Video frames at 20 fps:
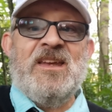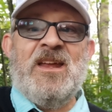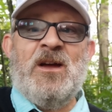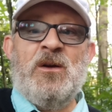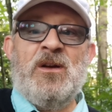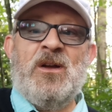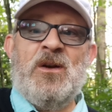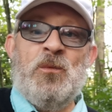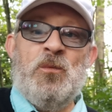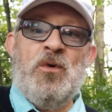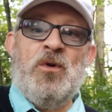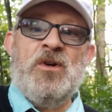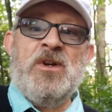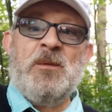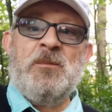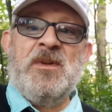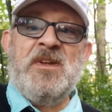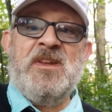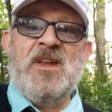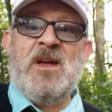Now I gotta
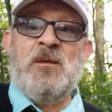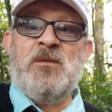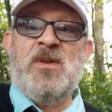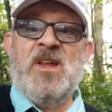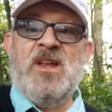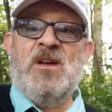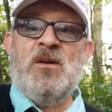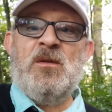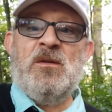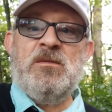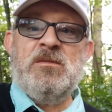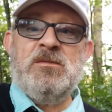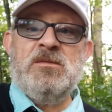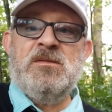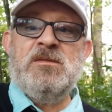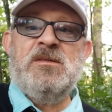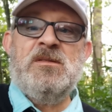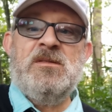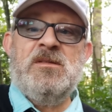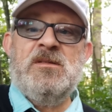walk up the damned hill.
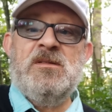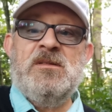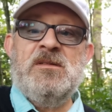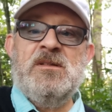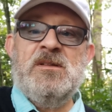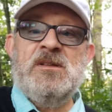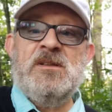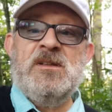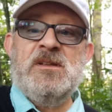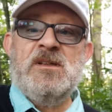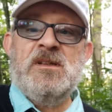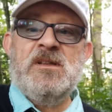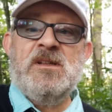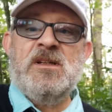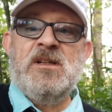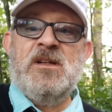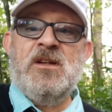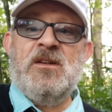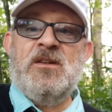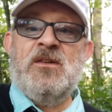
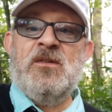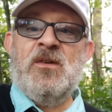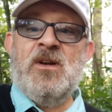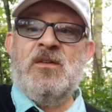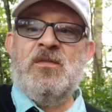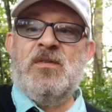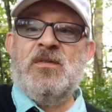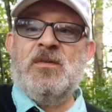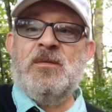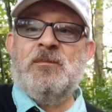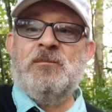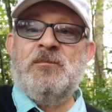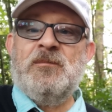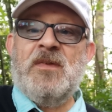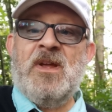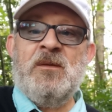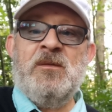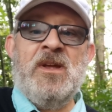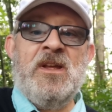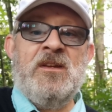Good grief,
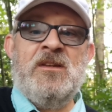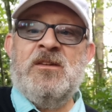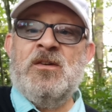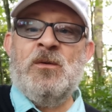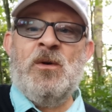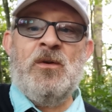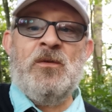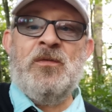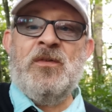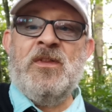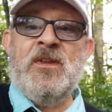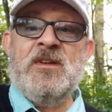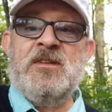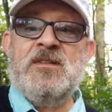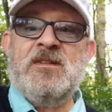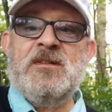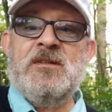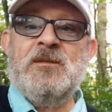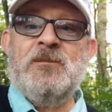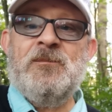I'm getting too old for
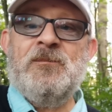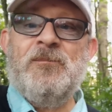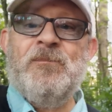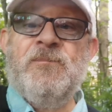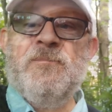this.